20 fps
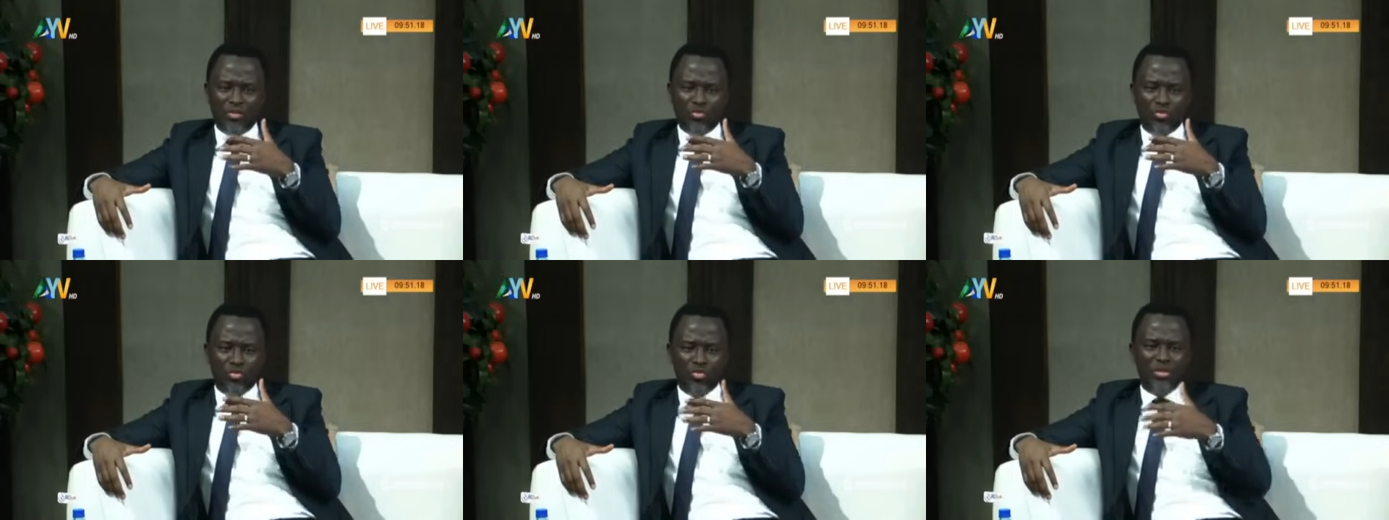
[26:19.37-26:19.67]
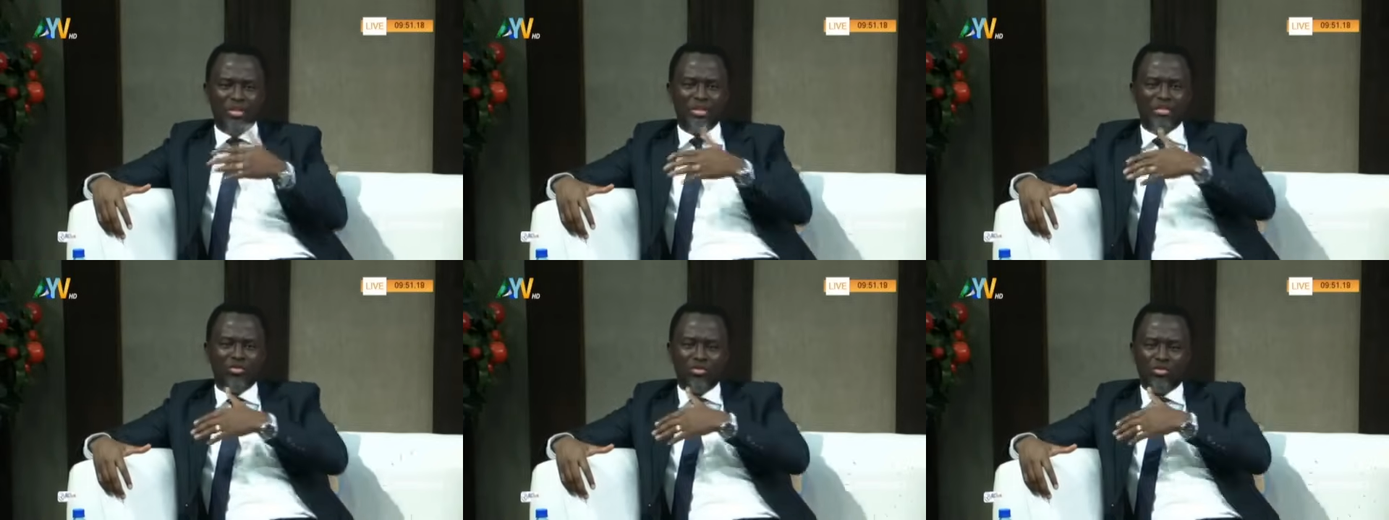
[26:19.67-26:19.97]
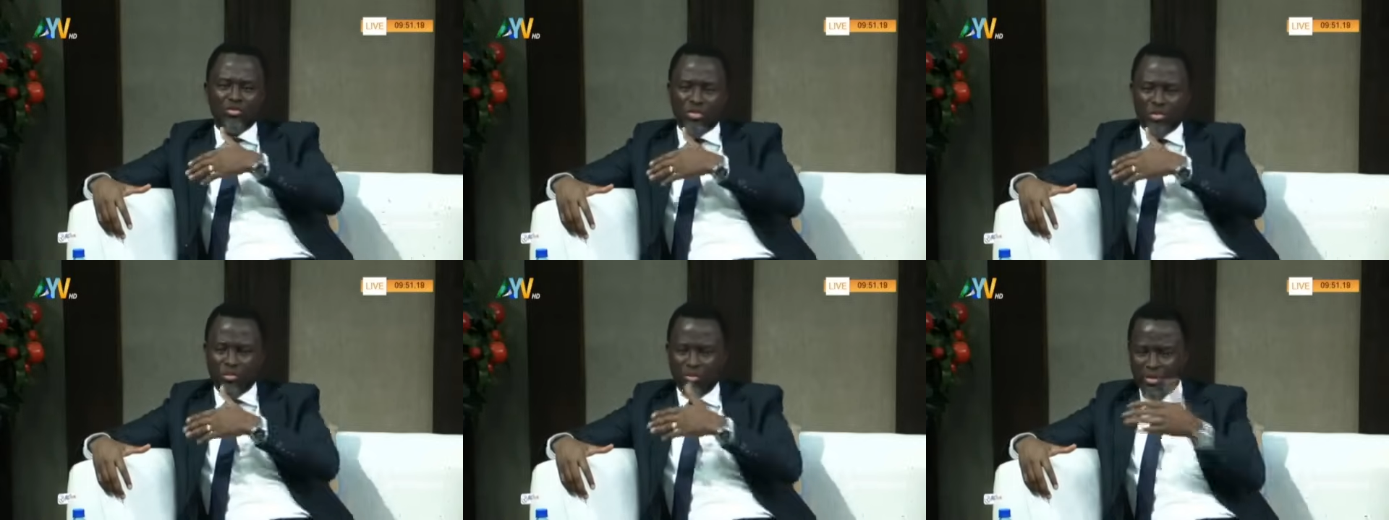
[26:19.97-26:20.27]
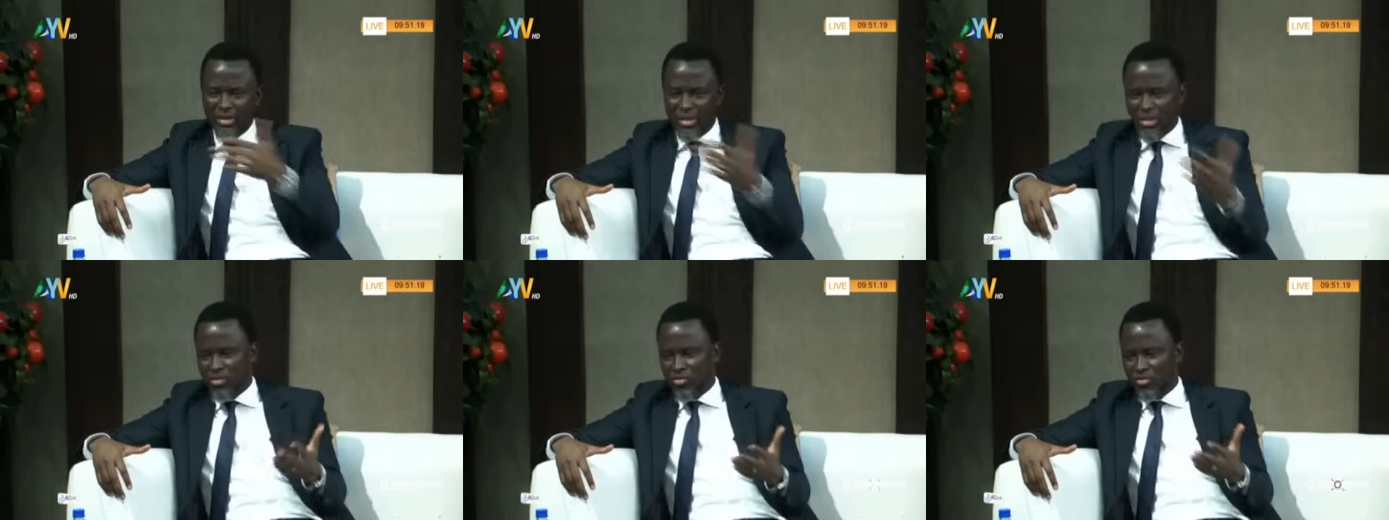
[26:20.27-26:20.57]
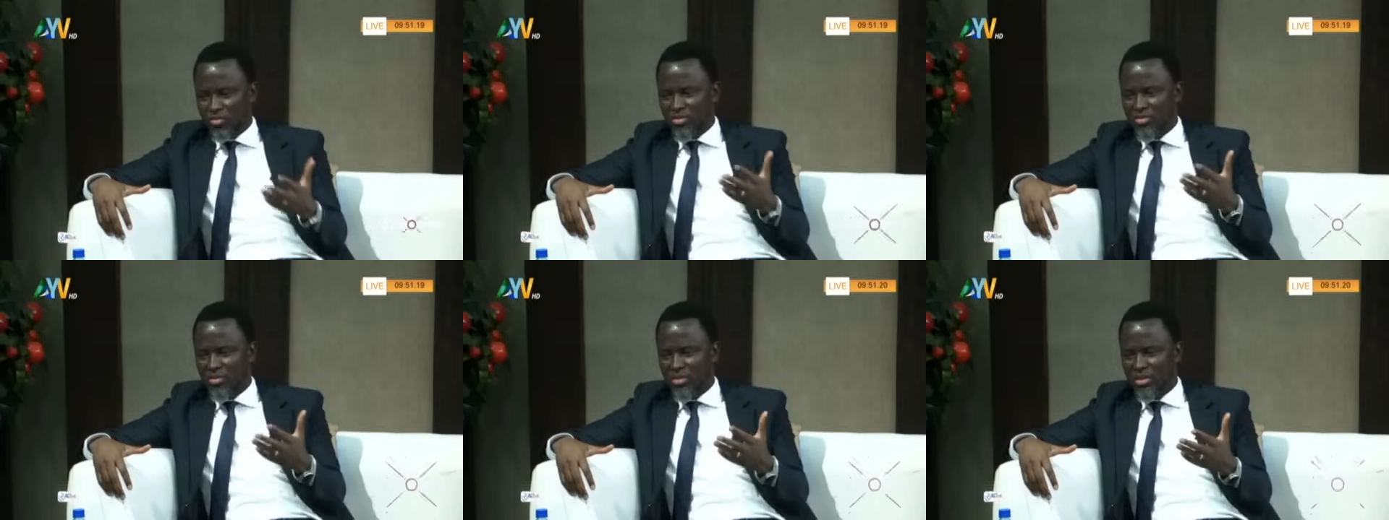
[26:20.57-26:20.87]
look, it's not just about
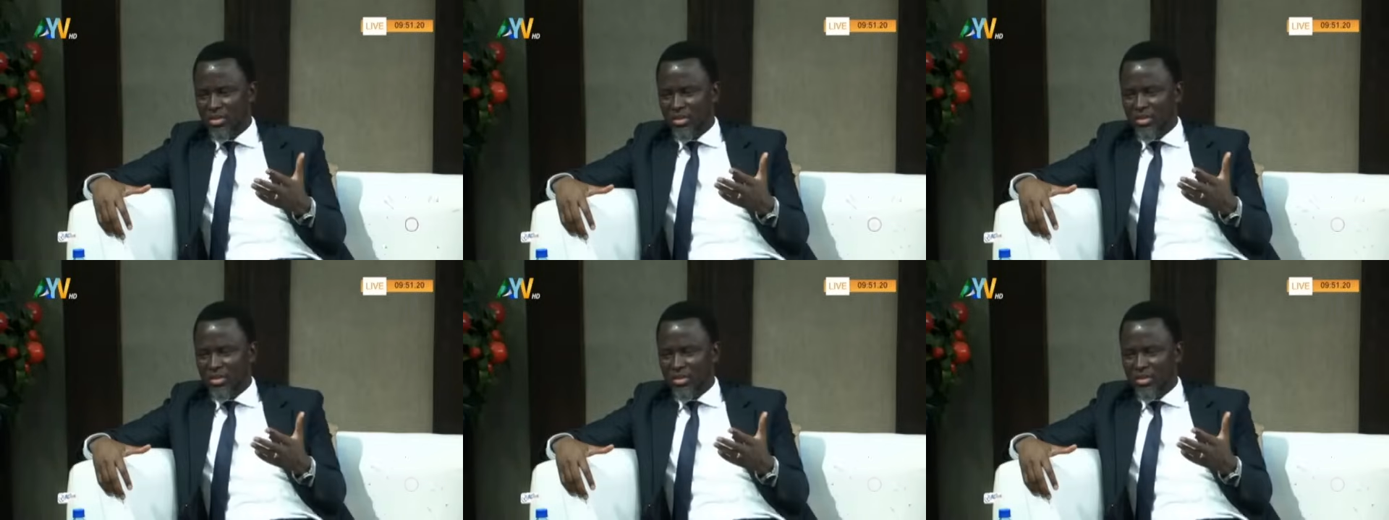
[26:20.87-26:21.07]
elections.